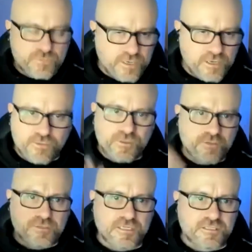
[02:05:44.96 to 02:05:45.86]
well or
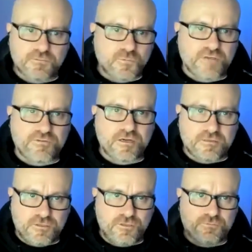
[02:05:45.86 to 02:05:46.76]
whether it doesn't, whatever,
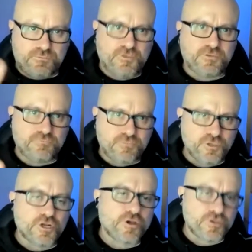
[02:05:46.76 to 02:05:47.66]
you
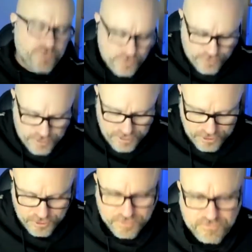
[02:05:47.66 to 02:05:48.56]
already know
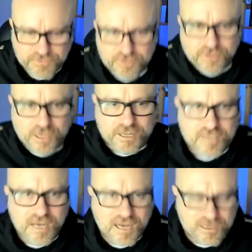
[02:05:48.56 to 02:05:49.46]
you're in for like
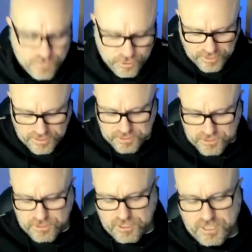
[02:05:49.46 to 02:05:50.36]
the hard work and that
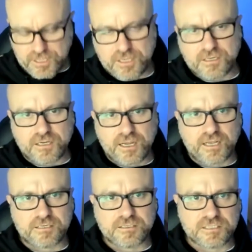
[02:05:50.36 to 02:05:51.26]
sort of thing. And
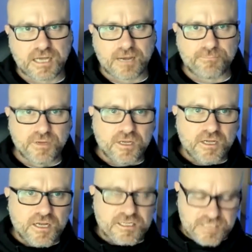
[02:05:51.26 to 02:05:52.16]

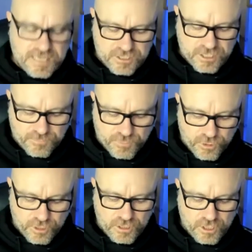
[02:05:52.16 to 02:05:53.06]
it sounds like you
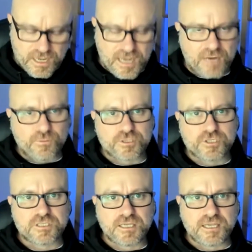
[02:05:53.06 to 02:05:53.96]
put in a lot of hard work
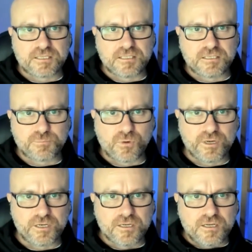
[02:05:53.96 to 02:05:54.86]
just to get to this
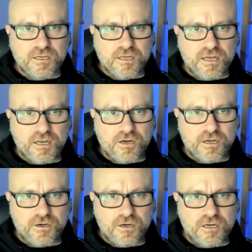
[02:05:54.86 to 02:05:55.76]
point. And
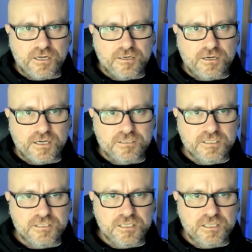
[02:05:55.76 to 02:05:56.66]
I
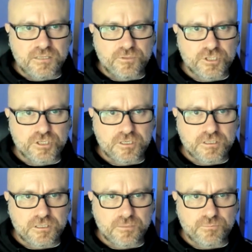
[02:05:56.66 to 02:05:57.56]
sincerely wish you
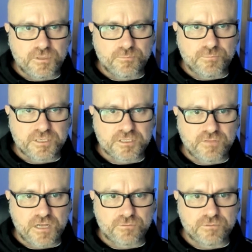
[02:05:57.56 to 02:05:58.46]
the best of
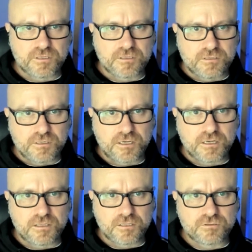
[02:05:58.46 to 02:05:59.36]
luck with it
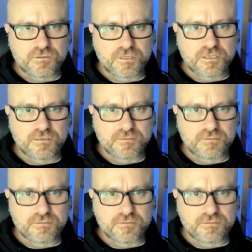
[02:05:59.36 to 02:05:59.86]
and that sort of thing.